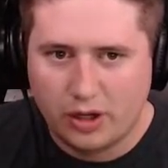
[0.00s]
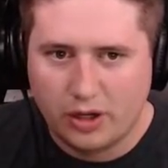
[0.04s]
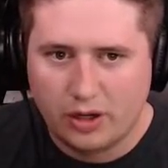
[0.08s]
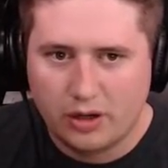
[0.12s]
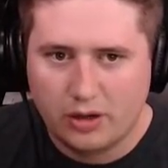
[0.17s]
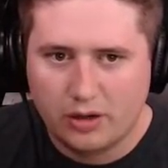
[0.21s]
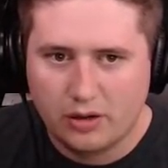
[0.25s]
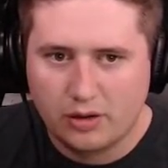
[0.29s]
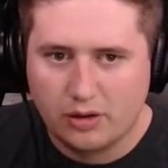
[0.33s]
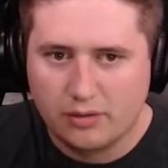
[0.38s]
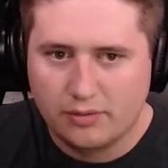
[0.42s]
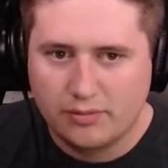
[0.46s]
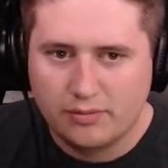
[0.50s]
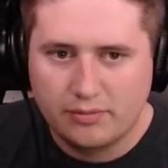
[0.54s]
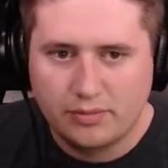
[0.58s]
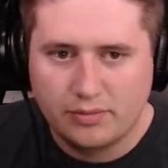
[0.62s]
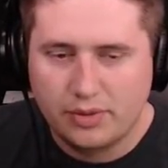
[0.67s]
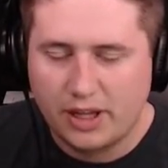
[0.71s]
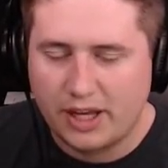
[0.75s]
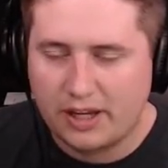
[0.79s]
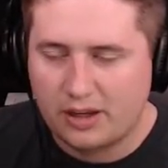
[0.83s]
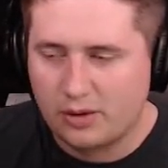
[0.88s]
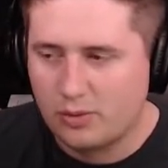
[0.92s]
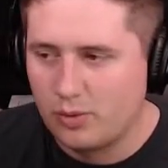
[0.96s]
and Y, or
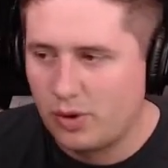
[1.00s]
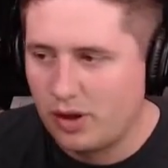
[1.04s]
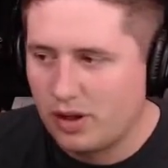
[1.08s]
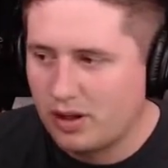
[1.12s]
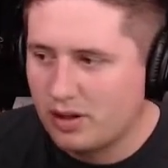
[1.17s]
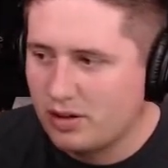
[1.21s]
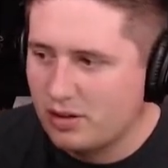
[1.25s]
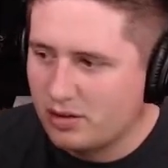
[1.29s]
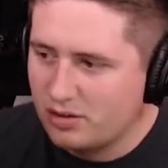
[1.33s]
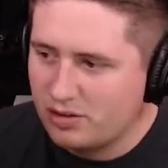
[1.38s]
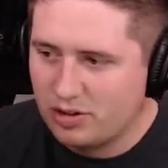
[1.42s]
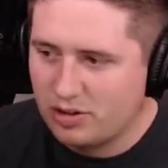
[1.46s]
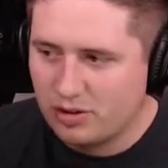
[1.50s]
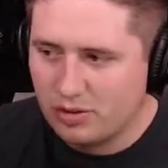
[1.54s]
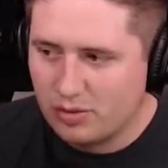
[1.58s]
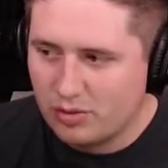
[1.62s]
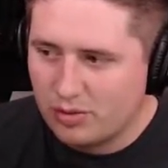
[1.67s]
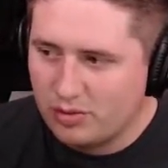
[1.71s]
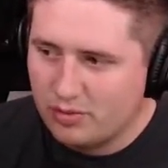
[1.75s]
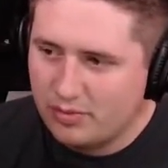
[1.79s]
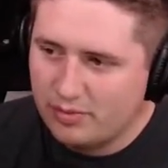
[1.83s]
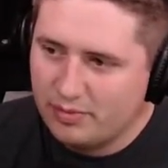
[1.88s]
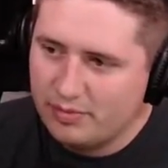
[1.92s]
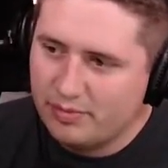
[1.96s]
Black and White,
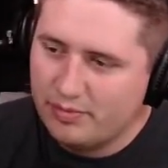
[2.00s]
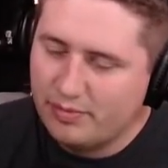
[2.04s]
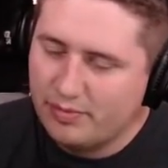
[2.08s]
too.